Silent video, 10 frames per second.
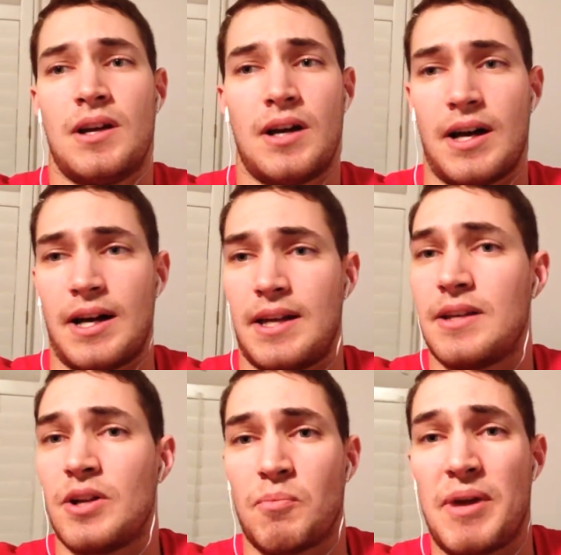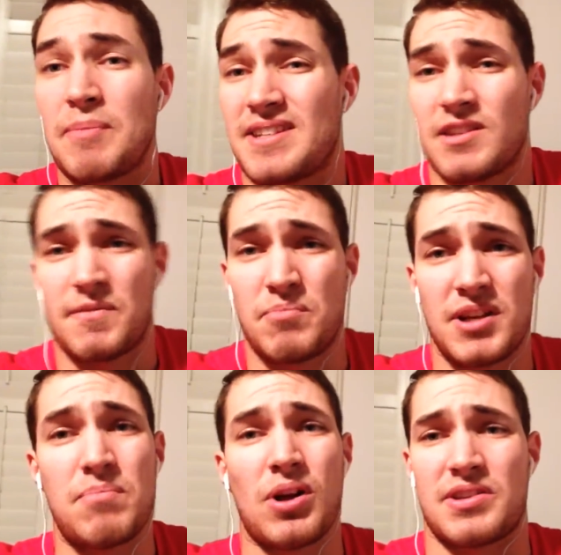make myself a
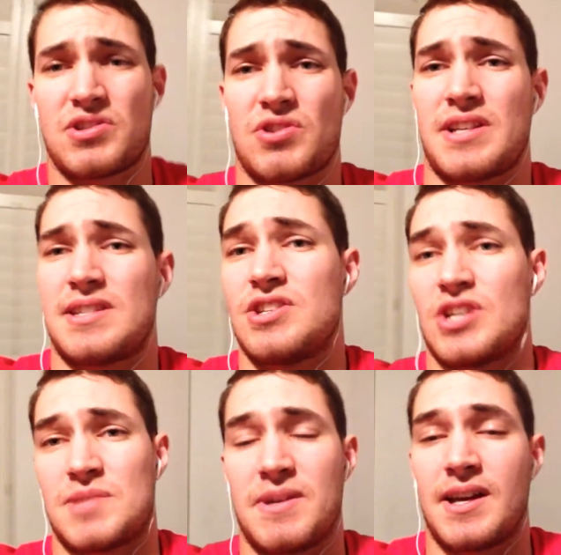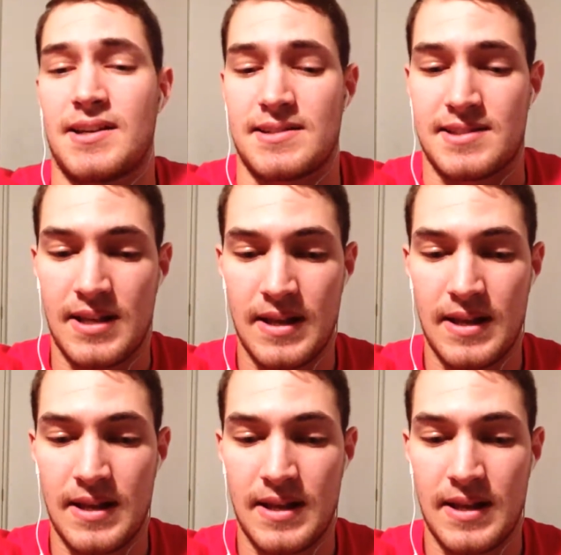big ball of stress just because.